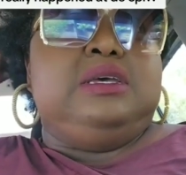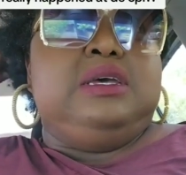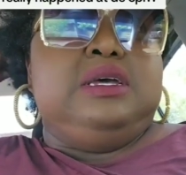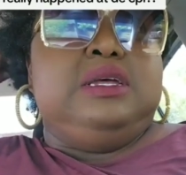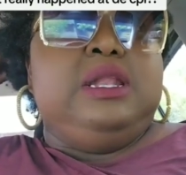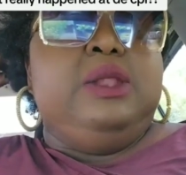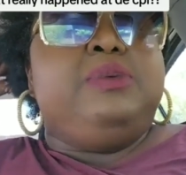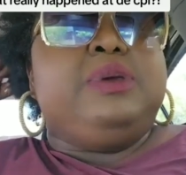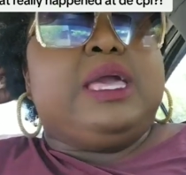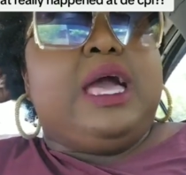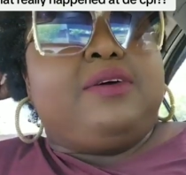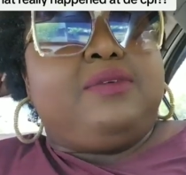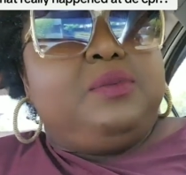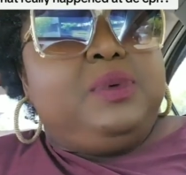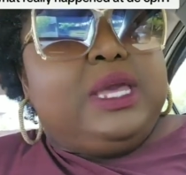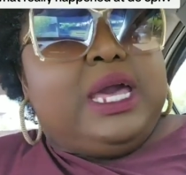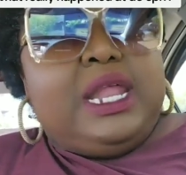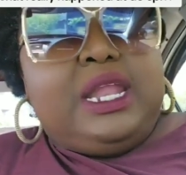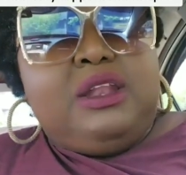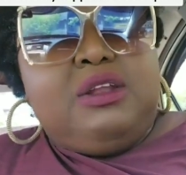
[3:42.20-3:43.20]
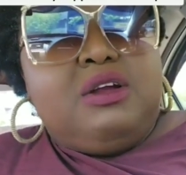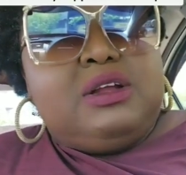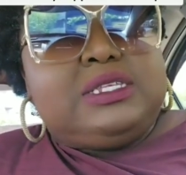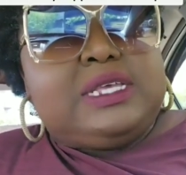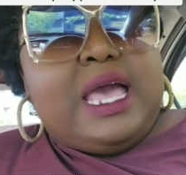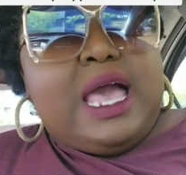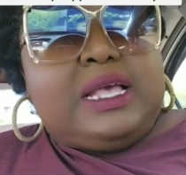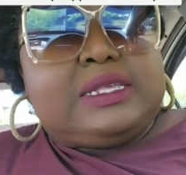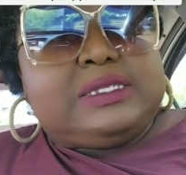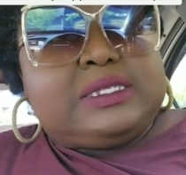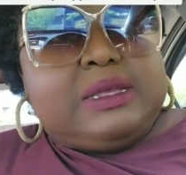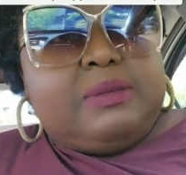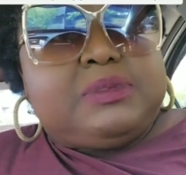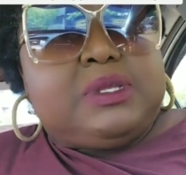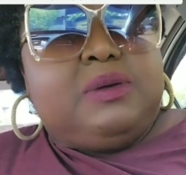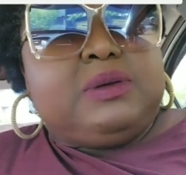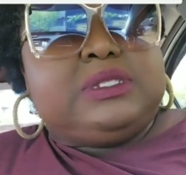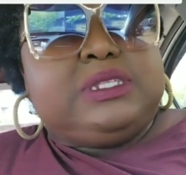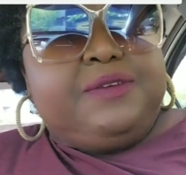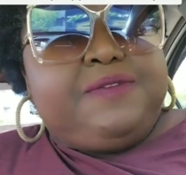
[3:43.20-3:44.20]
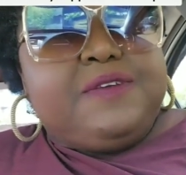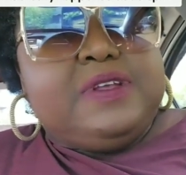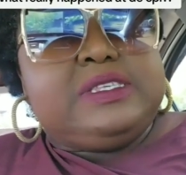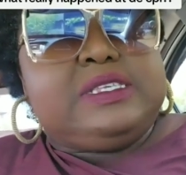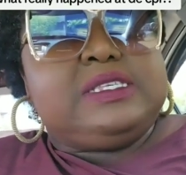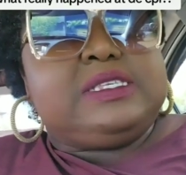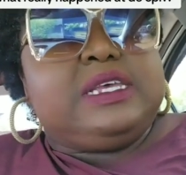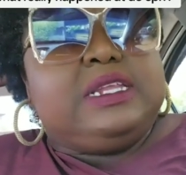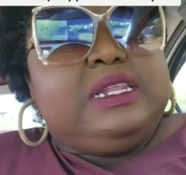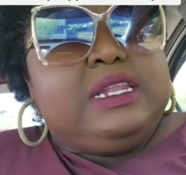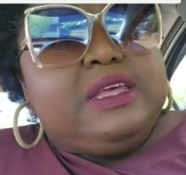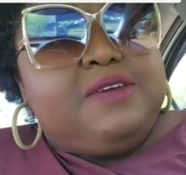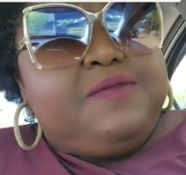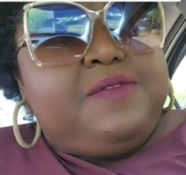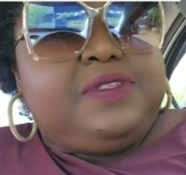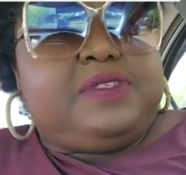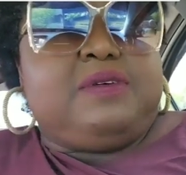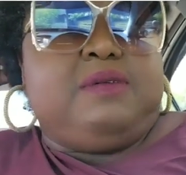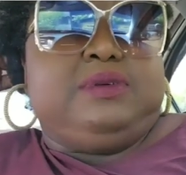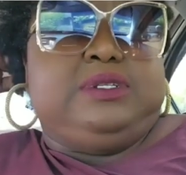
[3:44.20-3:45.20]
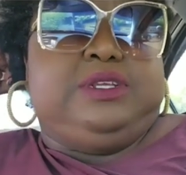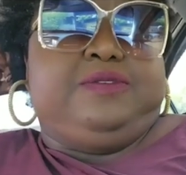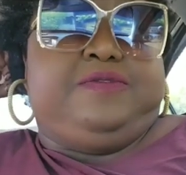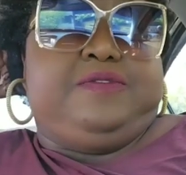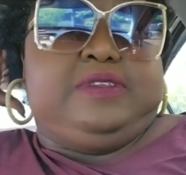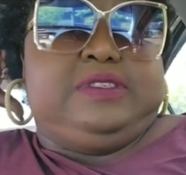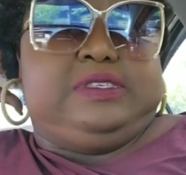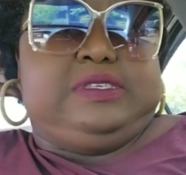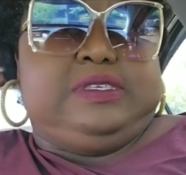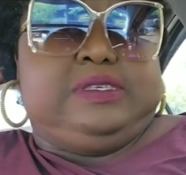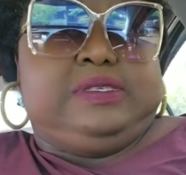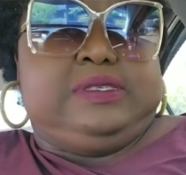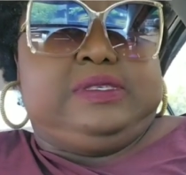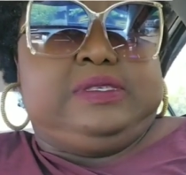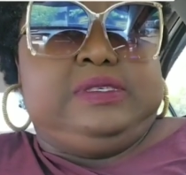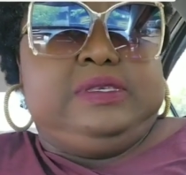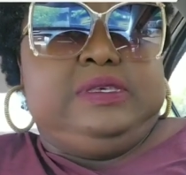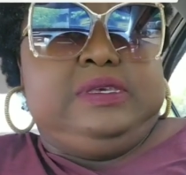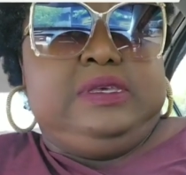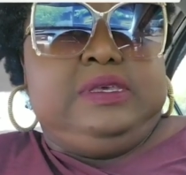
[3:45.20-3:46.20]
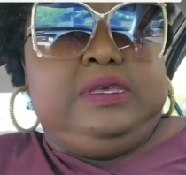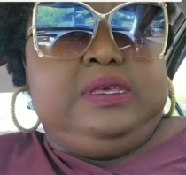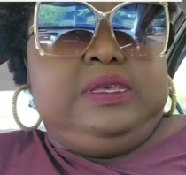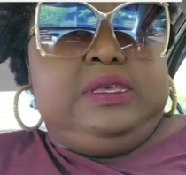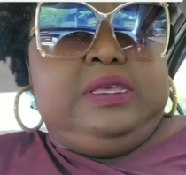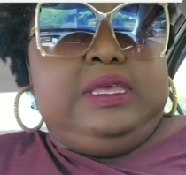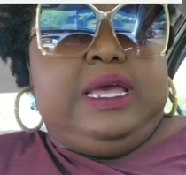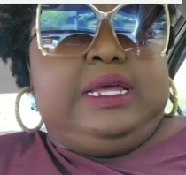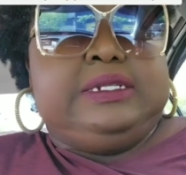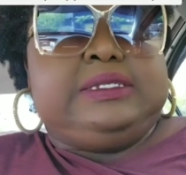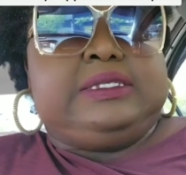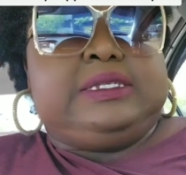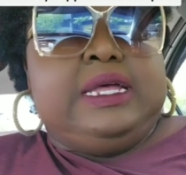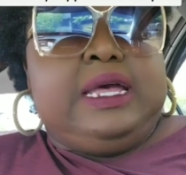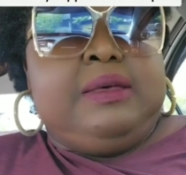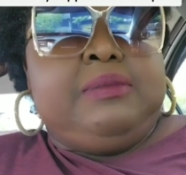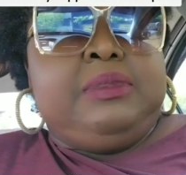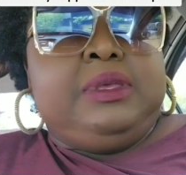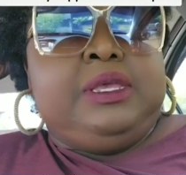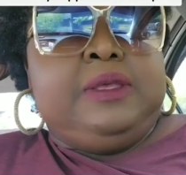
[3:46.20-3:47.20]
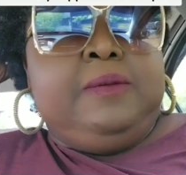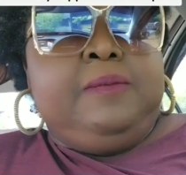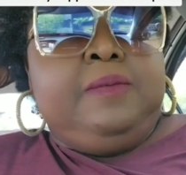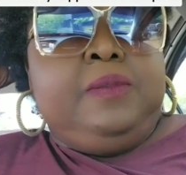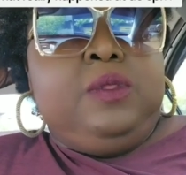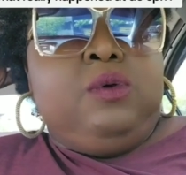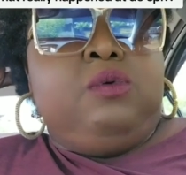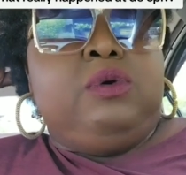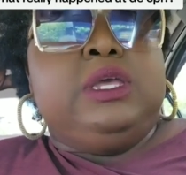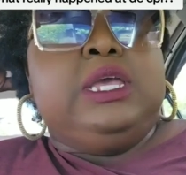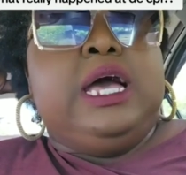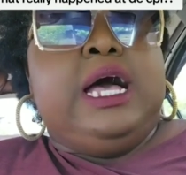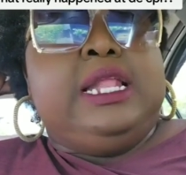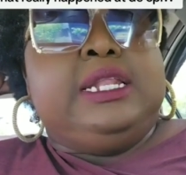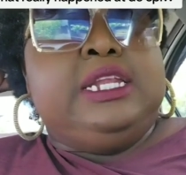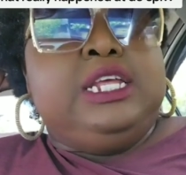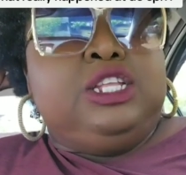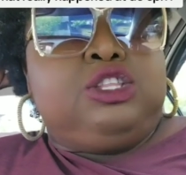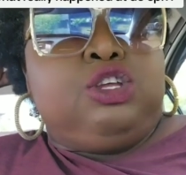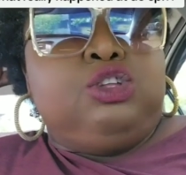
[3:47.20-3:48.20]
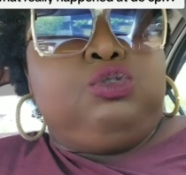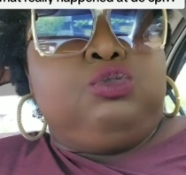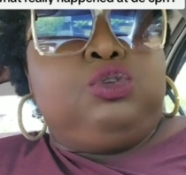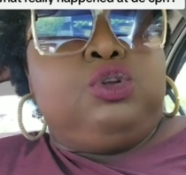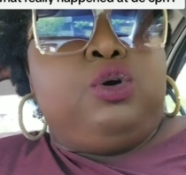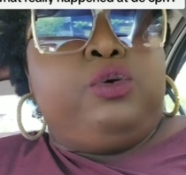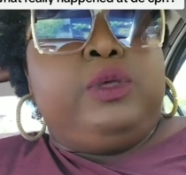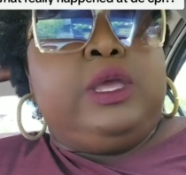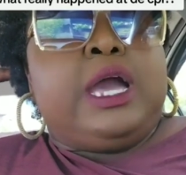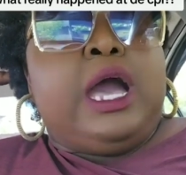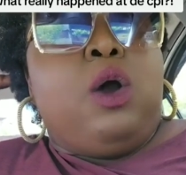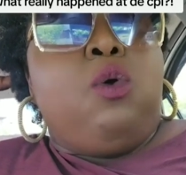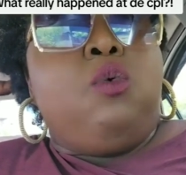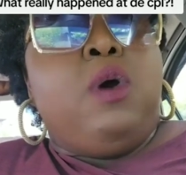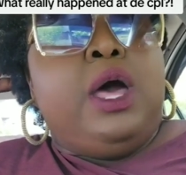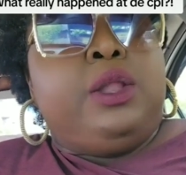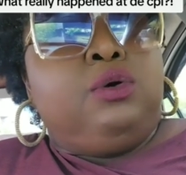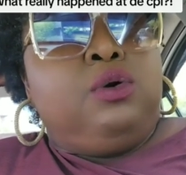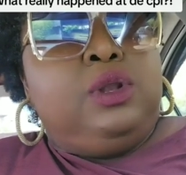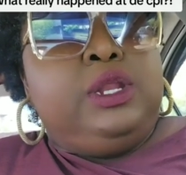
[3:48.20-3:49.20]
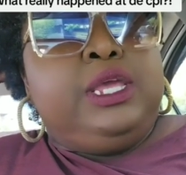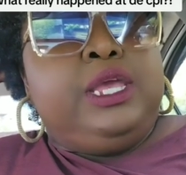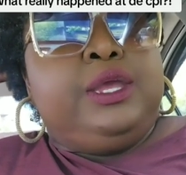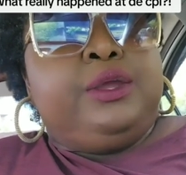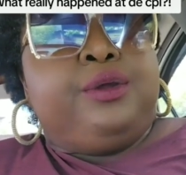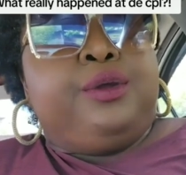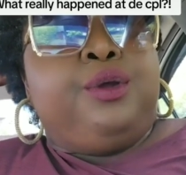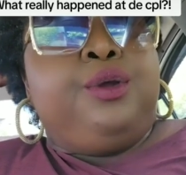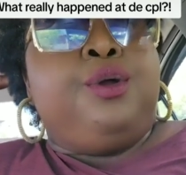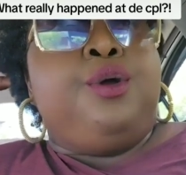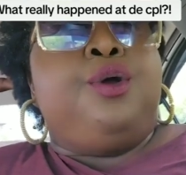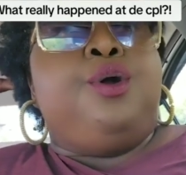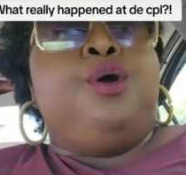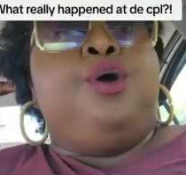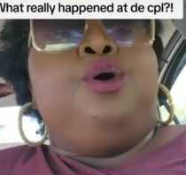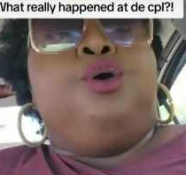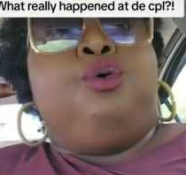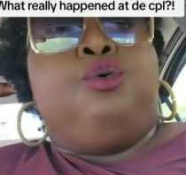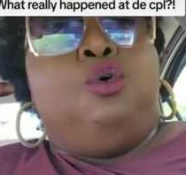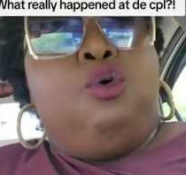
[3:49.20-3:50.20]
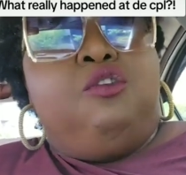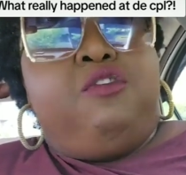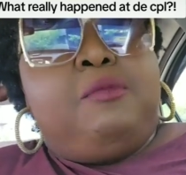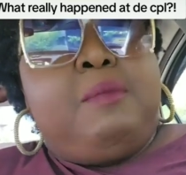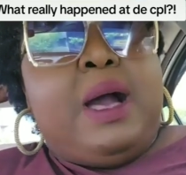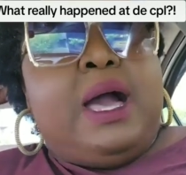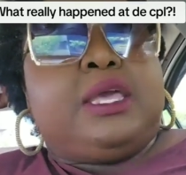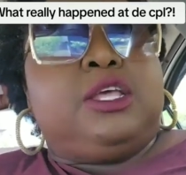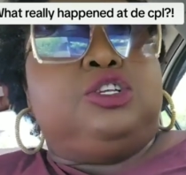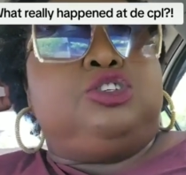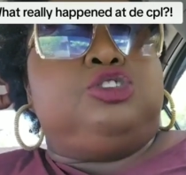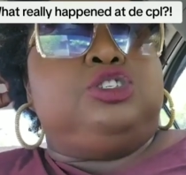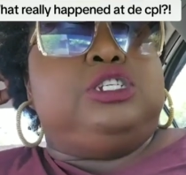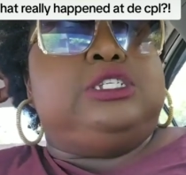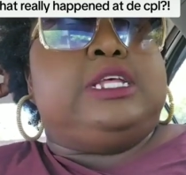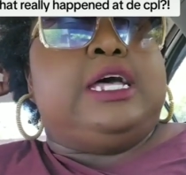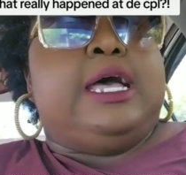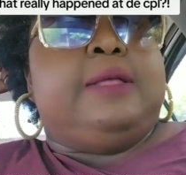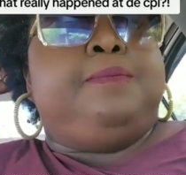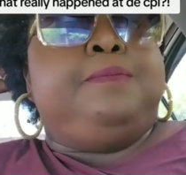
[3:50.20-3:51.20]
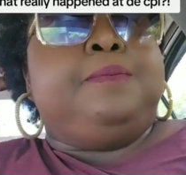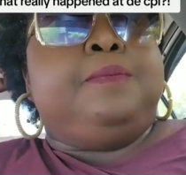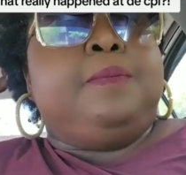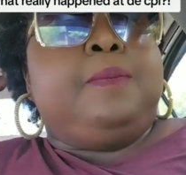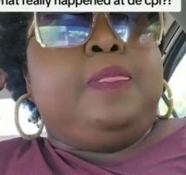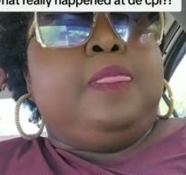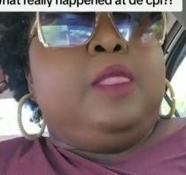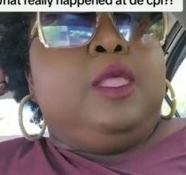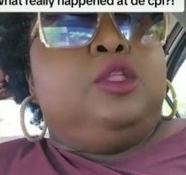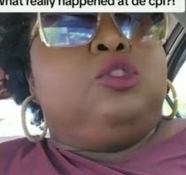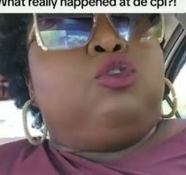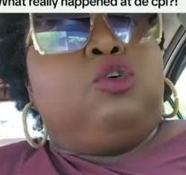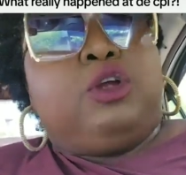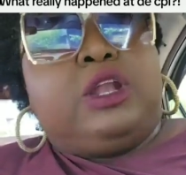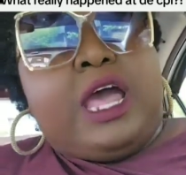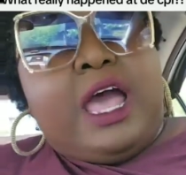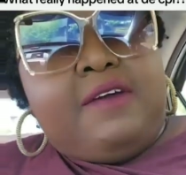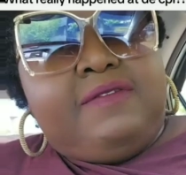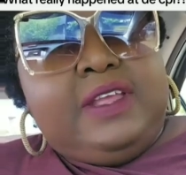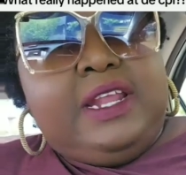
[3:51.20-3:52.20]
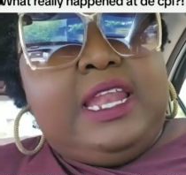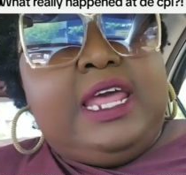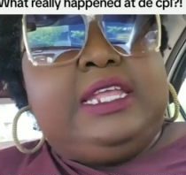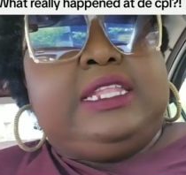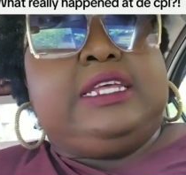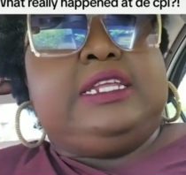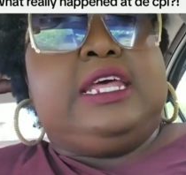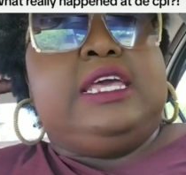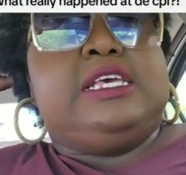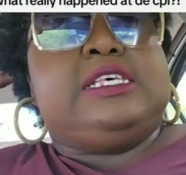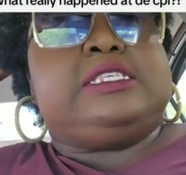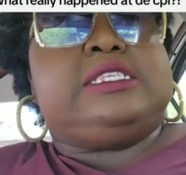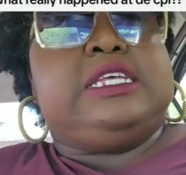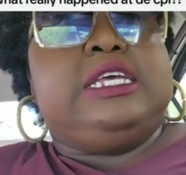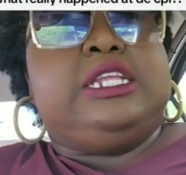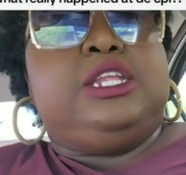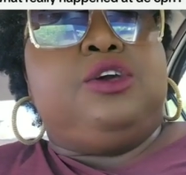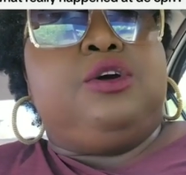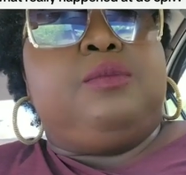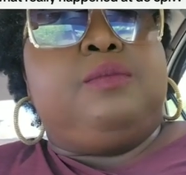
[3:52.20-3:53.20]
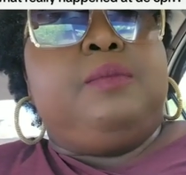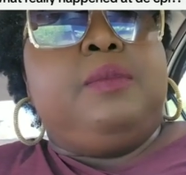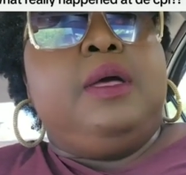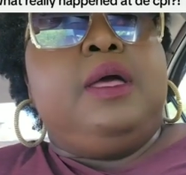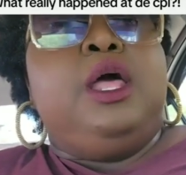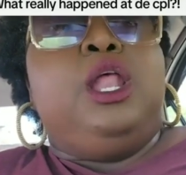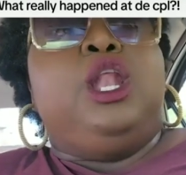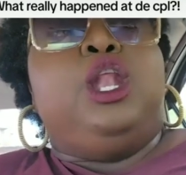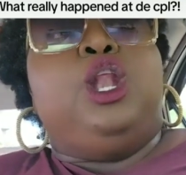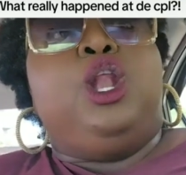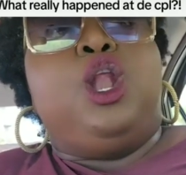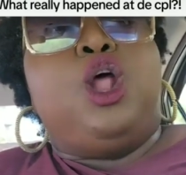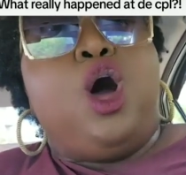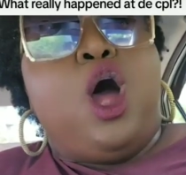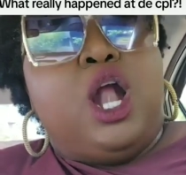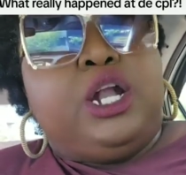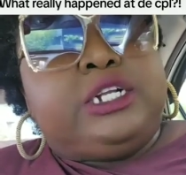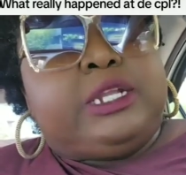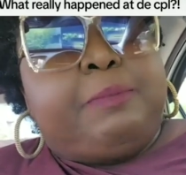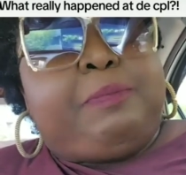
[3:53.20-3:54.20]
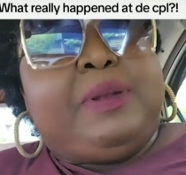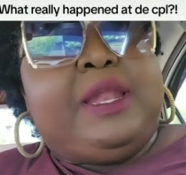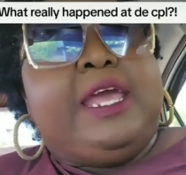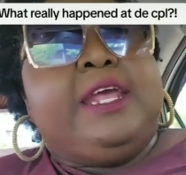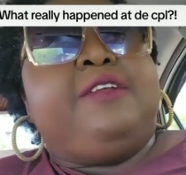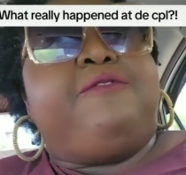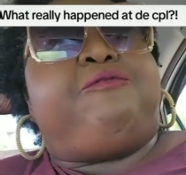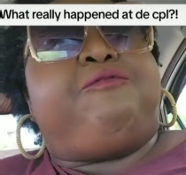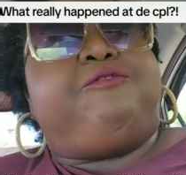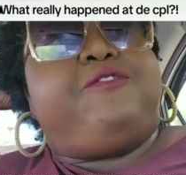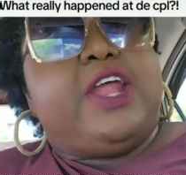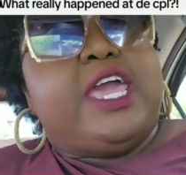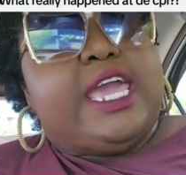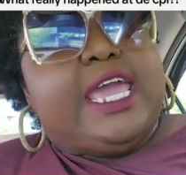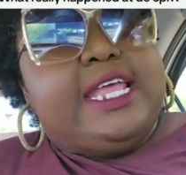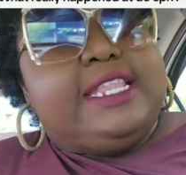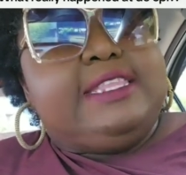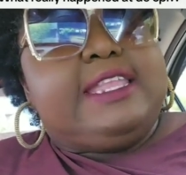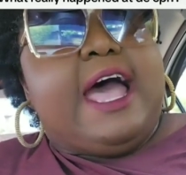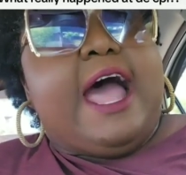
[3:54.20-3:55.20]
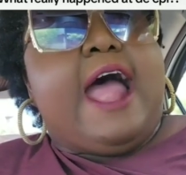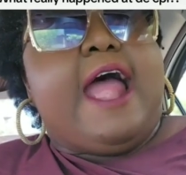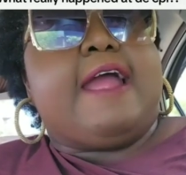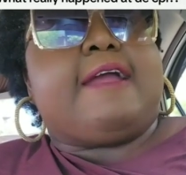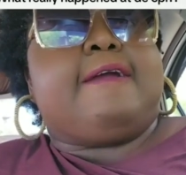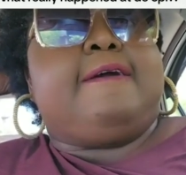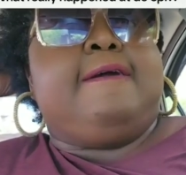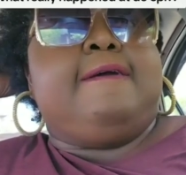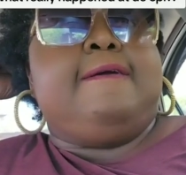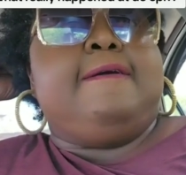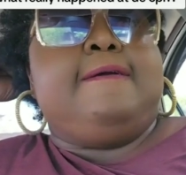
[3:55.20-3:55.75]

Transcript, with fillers: We got, we got to learn to accept our differences and live with our differences. You understand me? What y'all need to do now, you got one whole year, go over back in Trinidad, Turn off the light in your stadium. Learn to play in the friggin' dark.